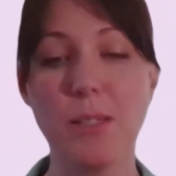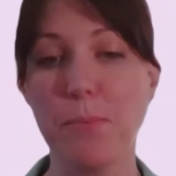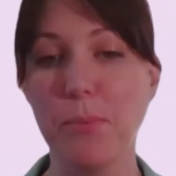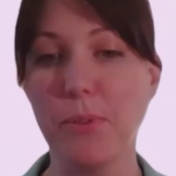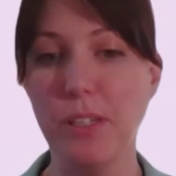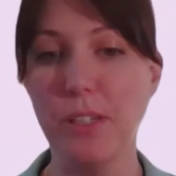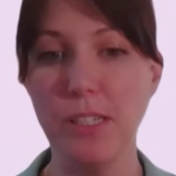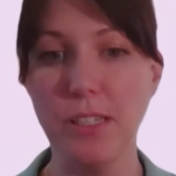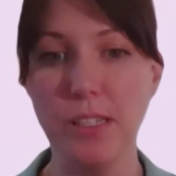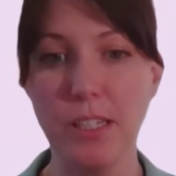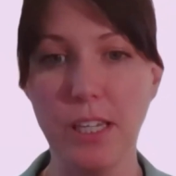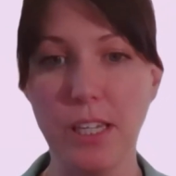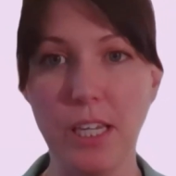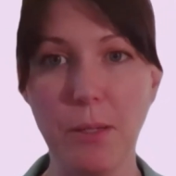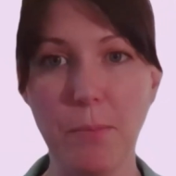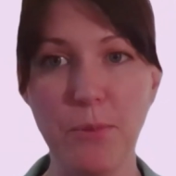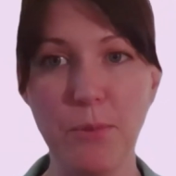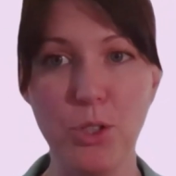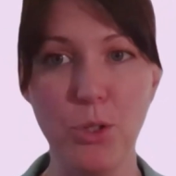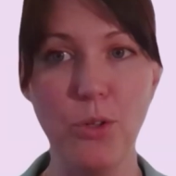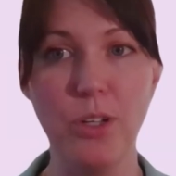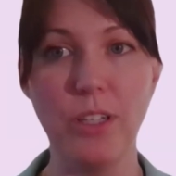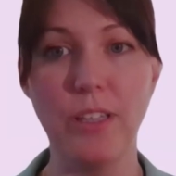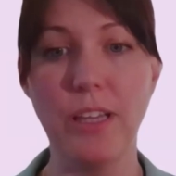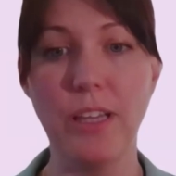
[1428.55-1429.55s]
Please keep
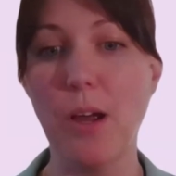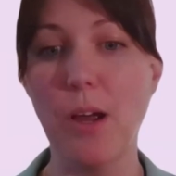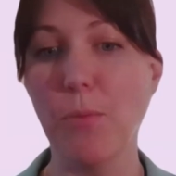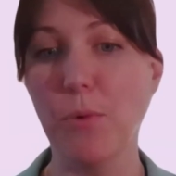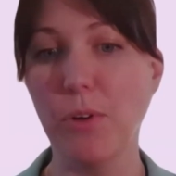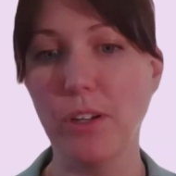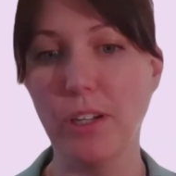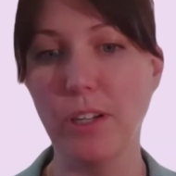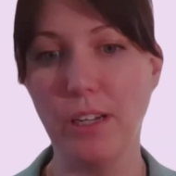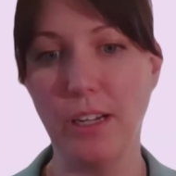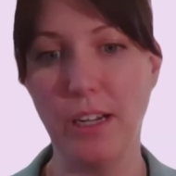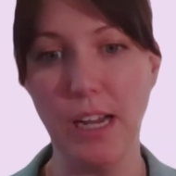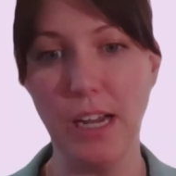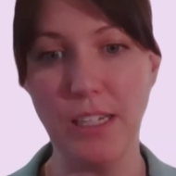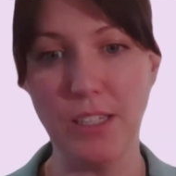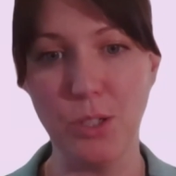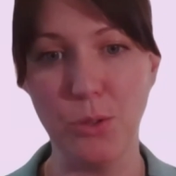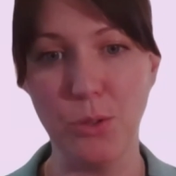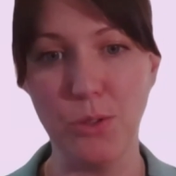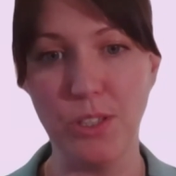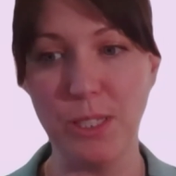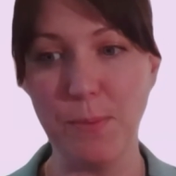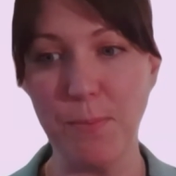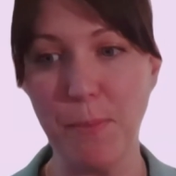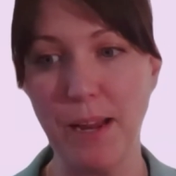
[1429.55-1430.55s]
doing that. We're going to get
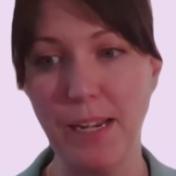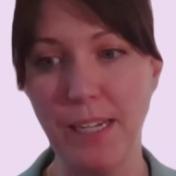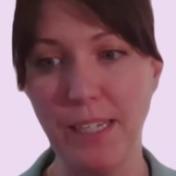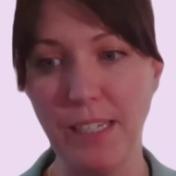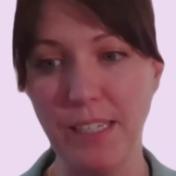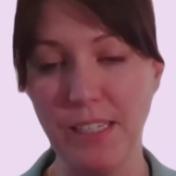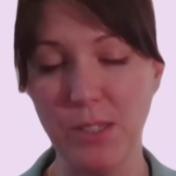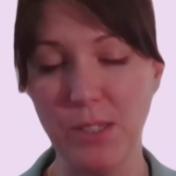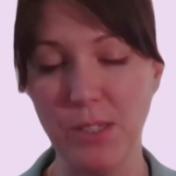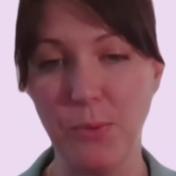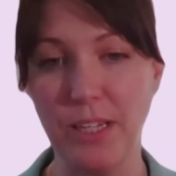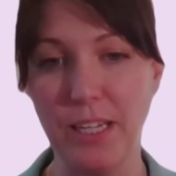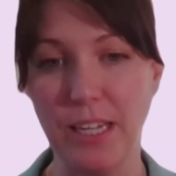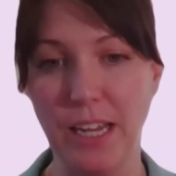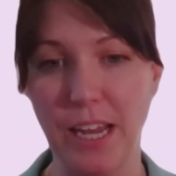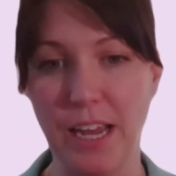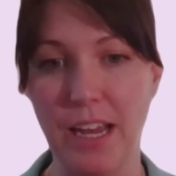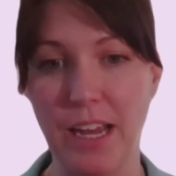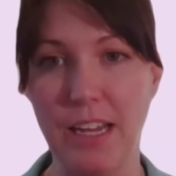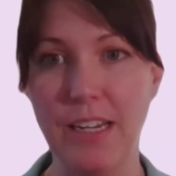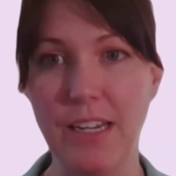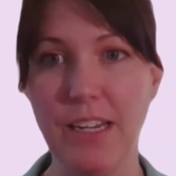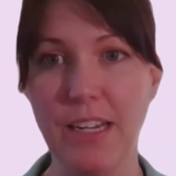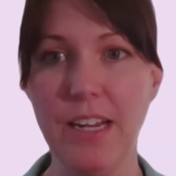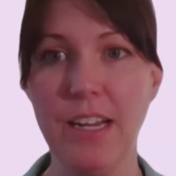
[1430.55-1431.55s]
to as many as we
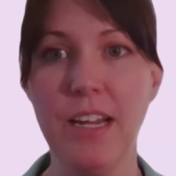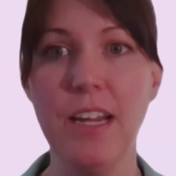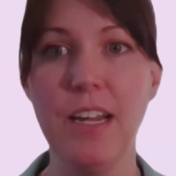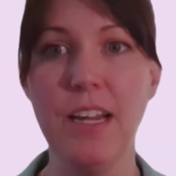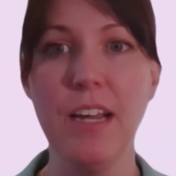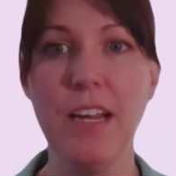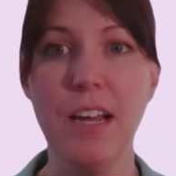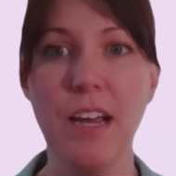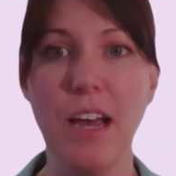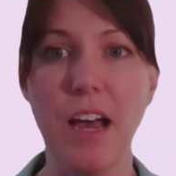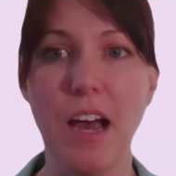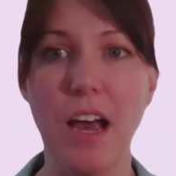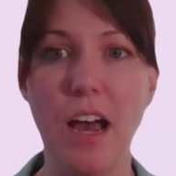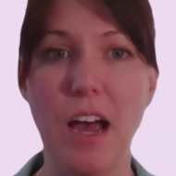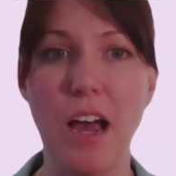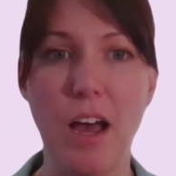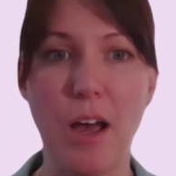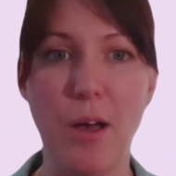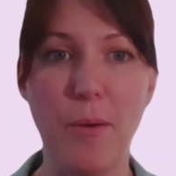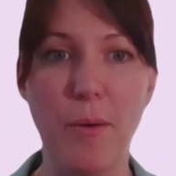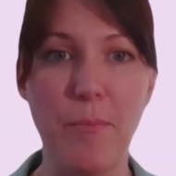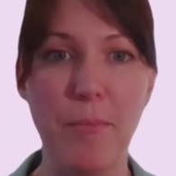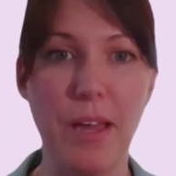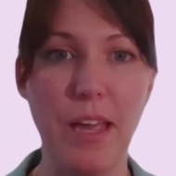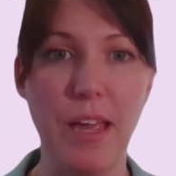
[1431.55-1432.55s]
can.
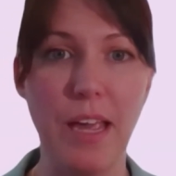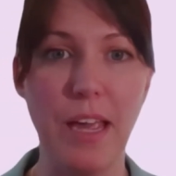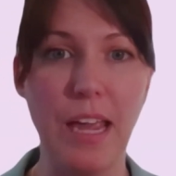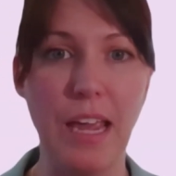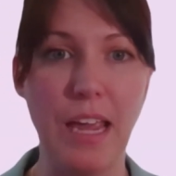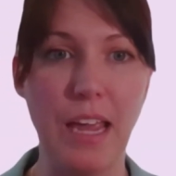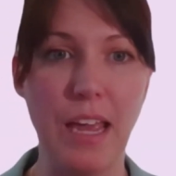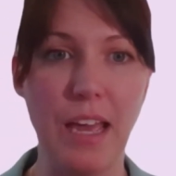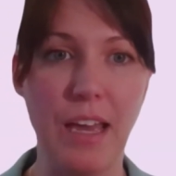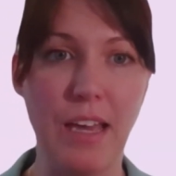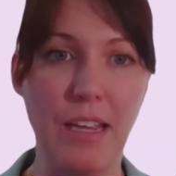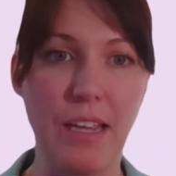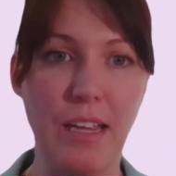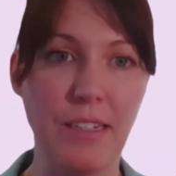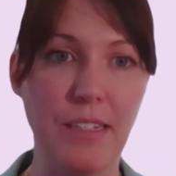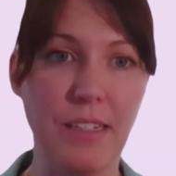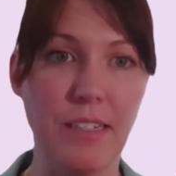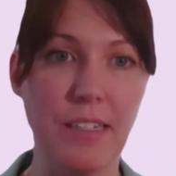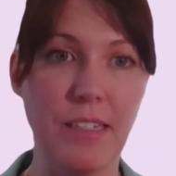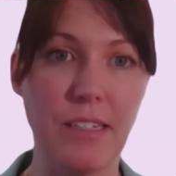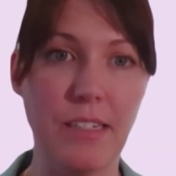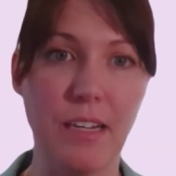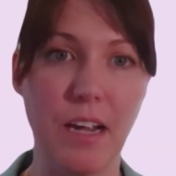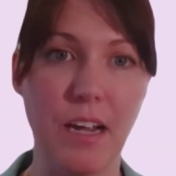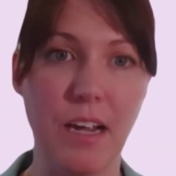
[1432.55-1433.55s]

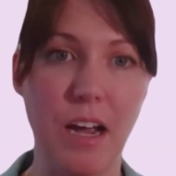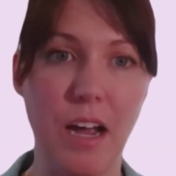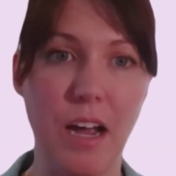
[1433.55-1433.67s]
And